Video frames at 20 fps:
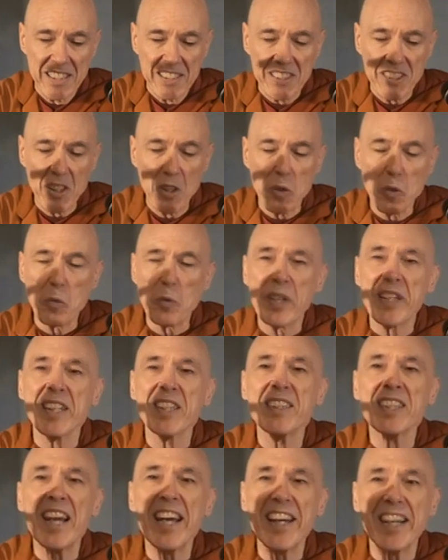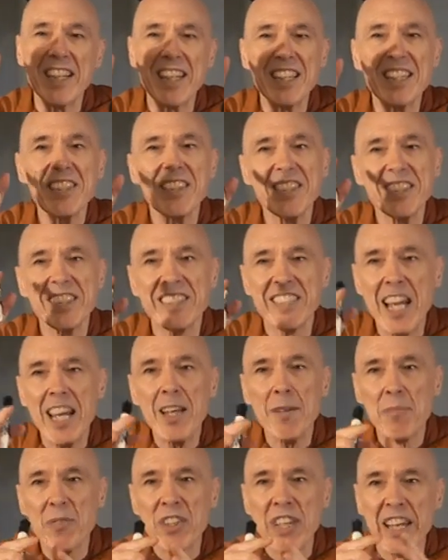So we could take the
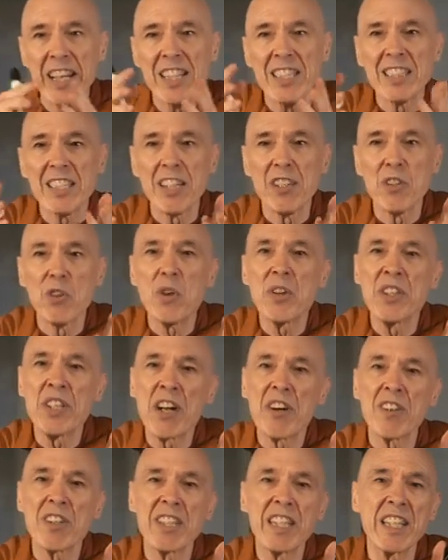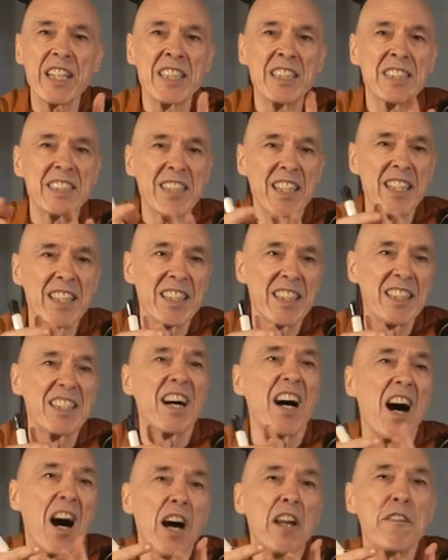same things that are ordinarily
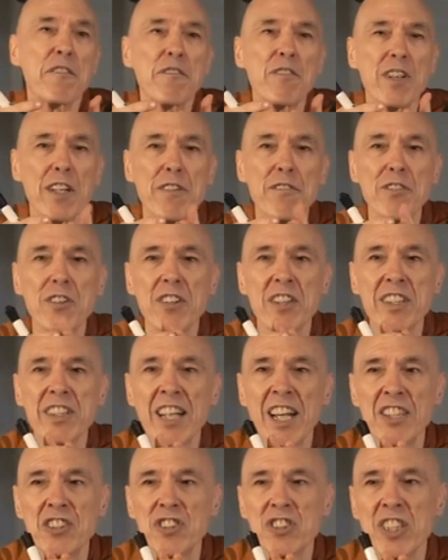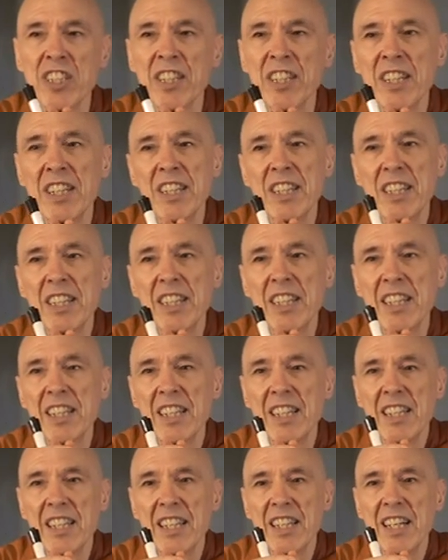considered unfit for attention,
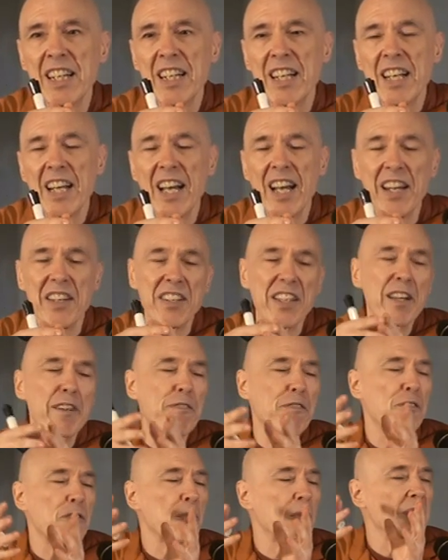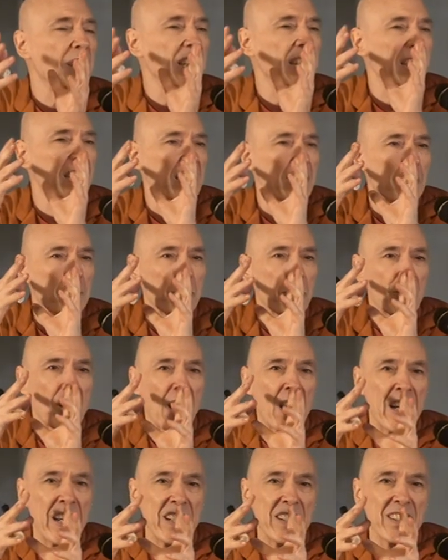and if we
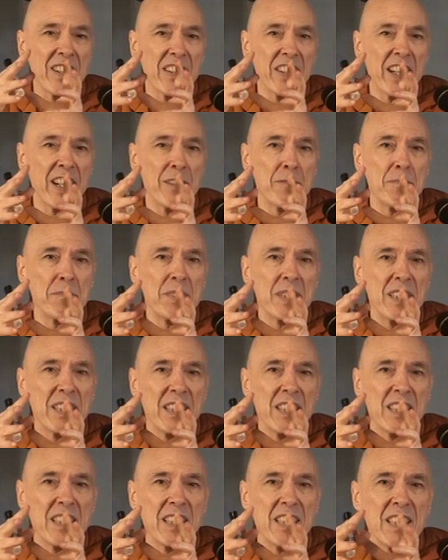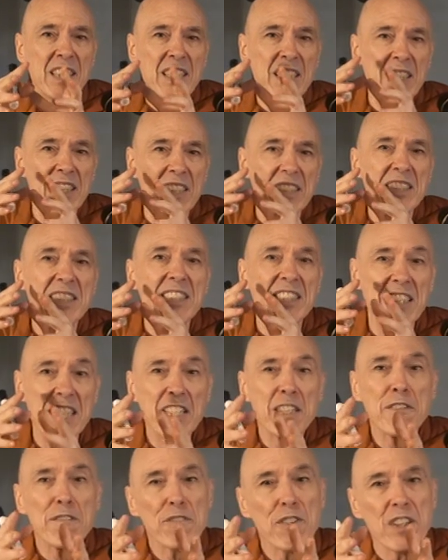apply to them
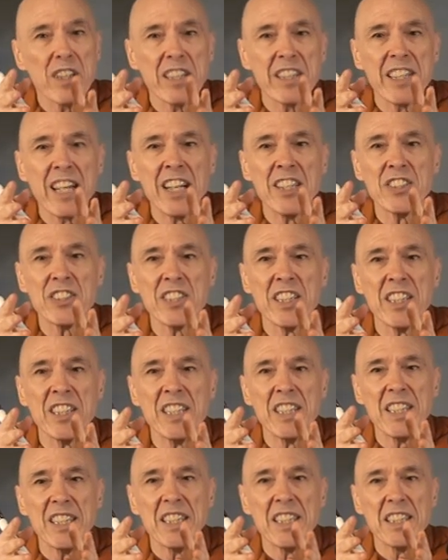skillful attention,